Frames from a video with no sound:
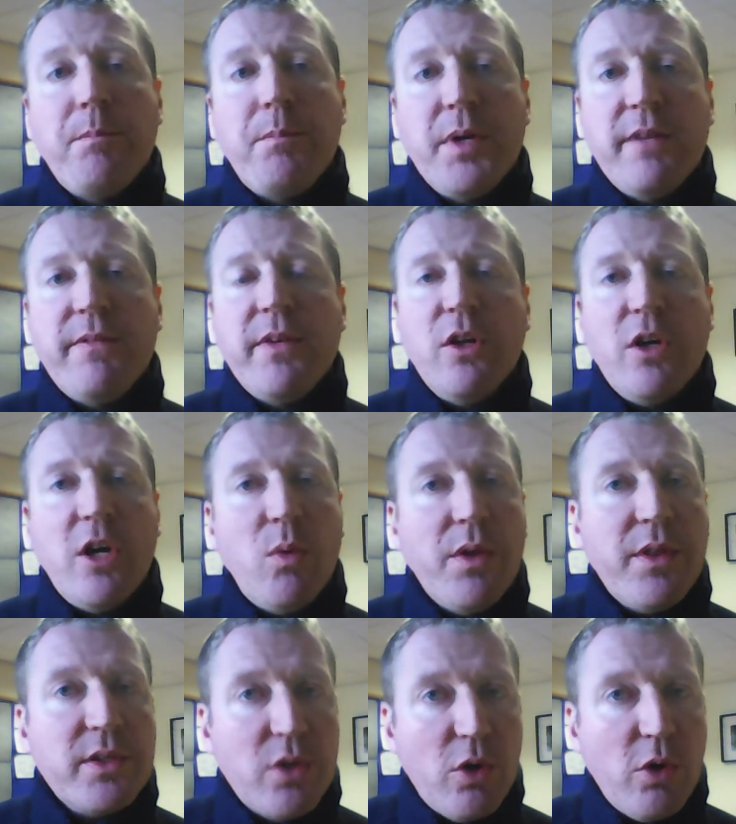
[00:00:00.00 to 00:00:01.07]
But if you look at
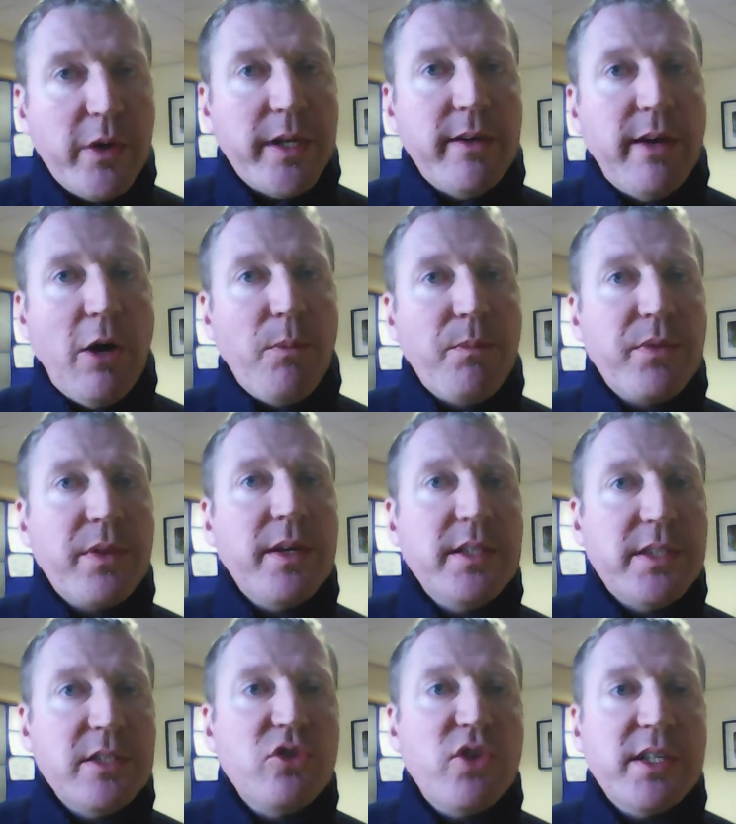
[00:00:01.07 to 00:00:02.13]
what they're talking around,
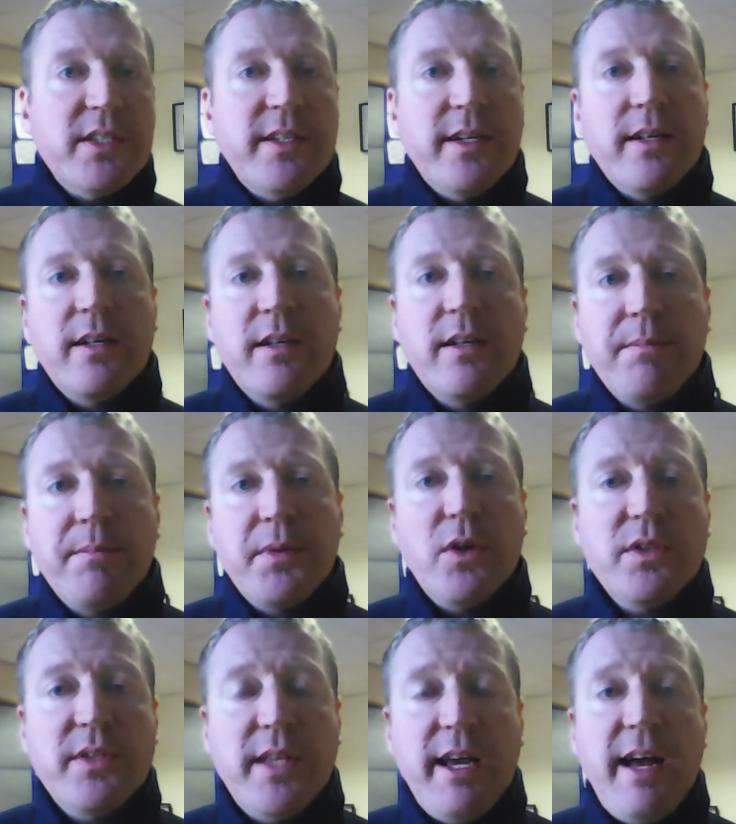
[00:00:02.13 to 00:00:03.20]
it's interesting
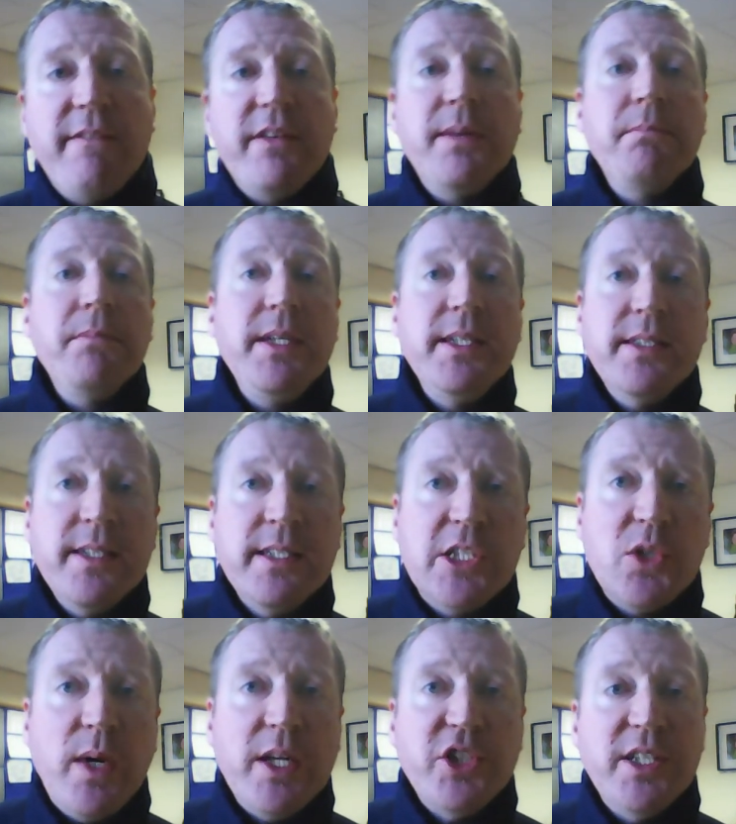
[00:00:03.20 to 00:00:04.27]
because they're having a meeting
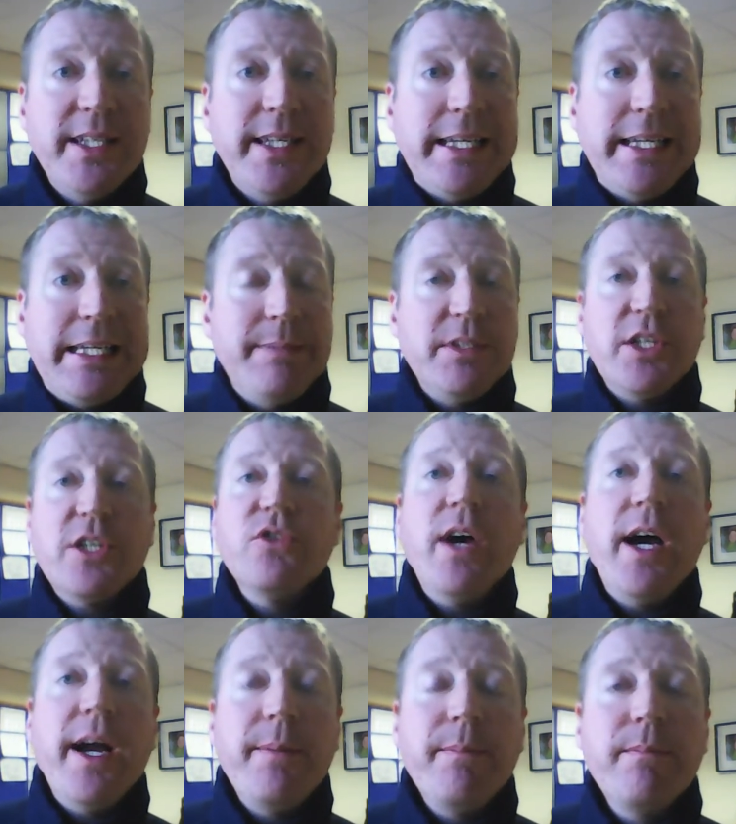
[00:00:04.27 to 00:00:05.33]
to actually commit a
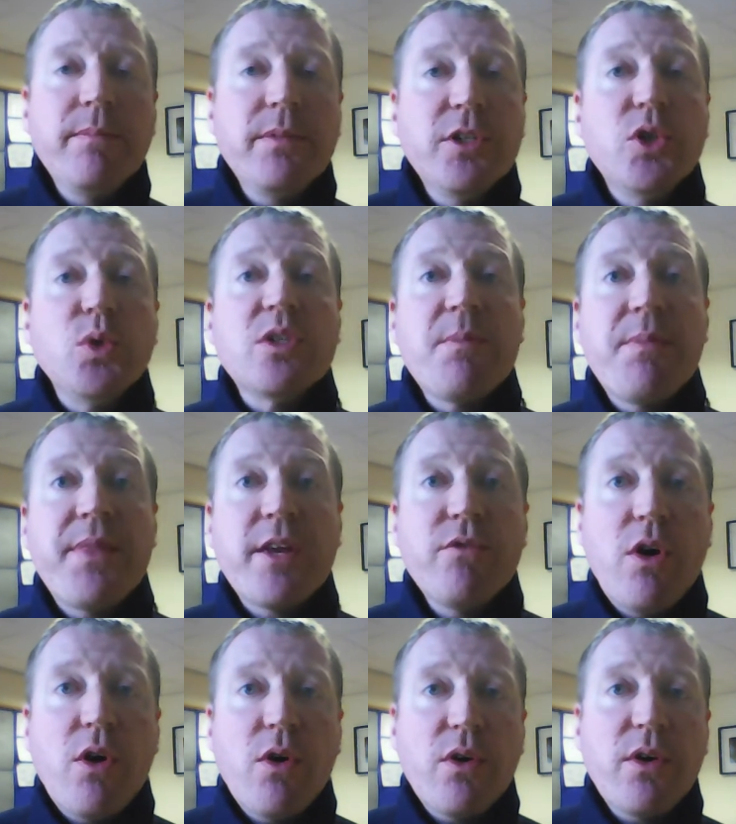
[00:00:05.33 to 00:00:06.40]
crime, to do something
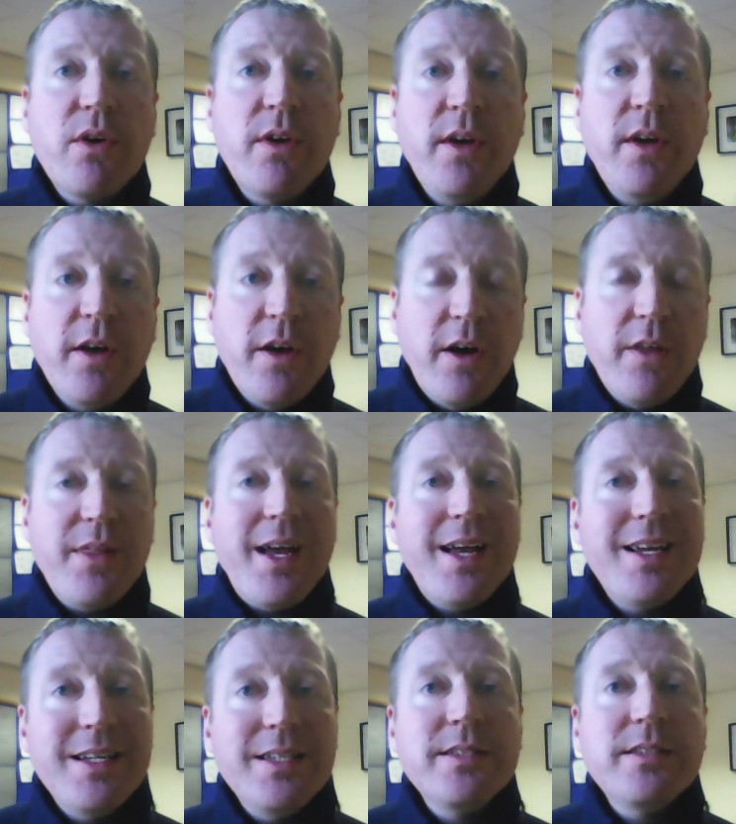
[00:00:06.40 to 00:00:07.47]
wrong, and that
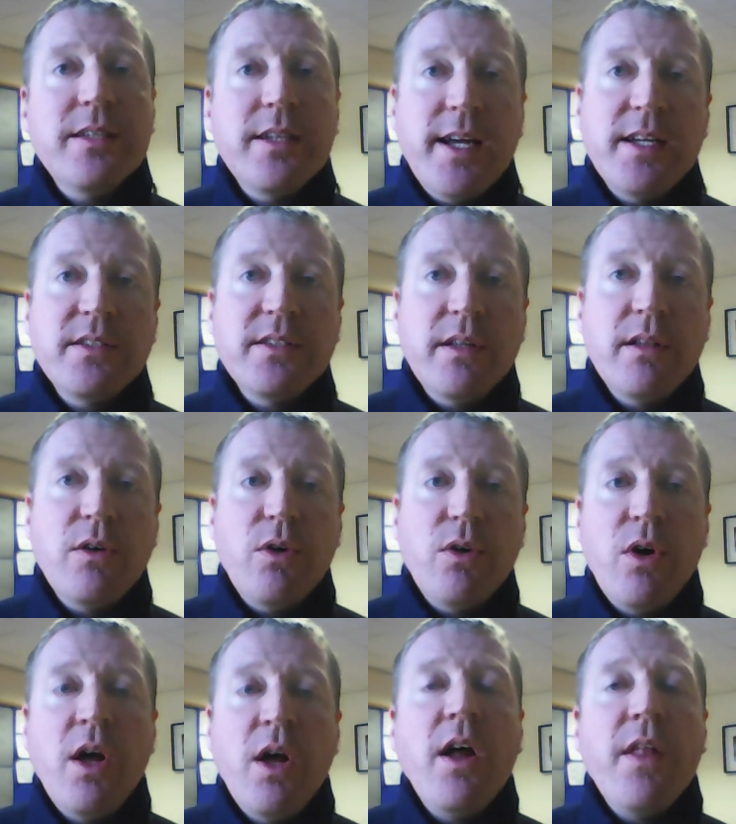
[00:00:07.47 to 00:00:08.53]
is against the
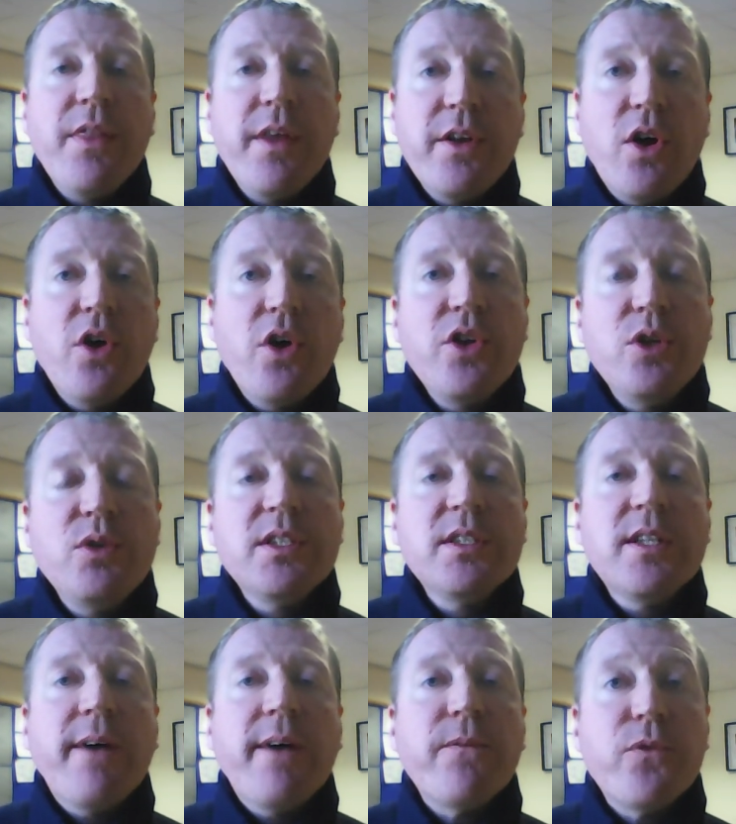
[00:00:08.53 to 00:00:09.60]
law. They're not using
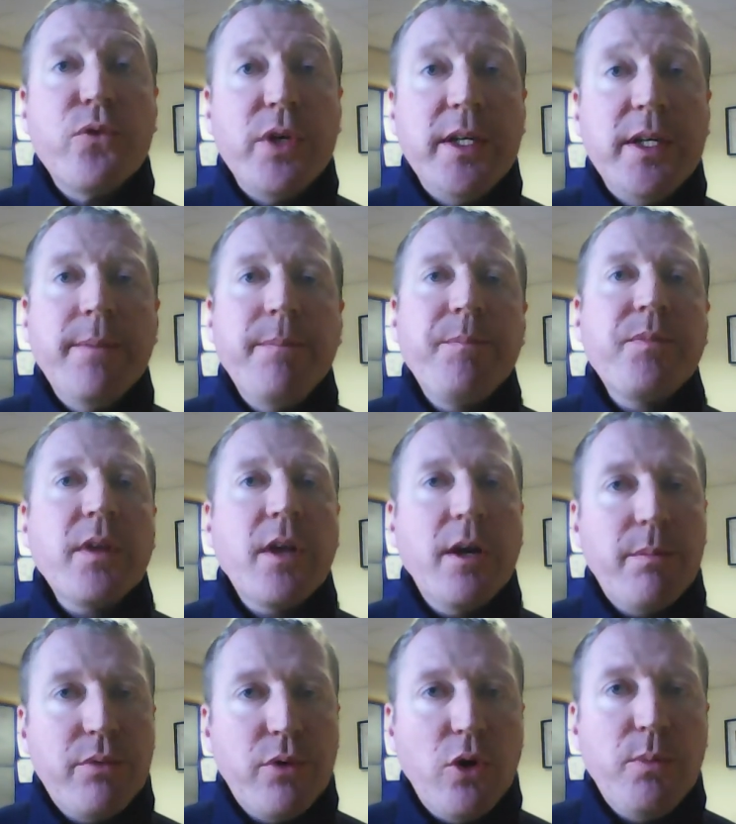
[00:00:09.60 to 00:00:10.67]
that freedom
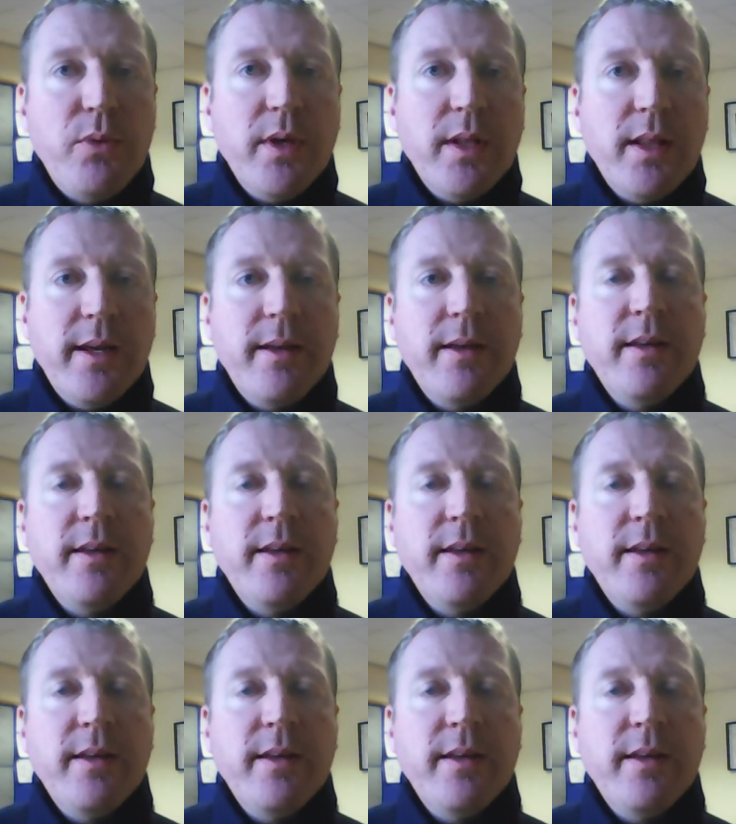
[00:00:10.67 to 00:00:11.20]
appropriately.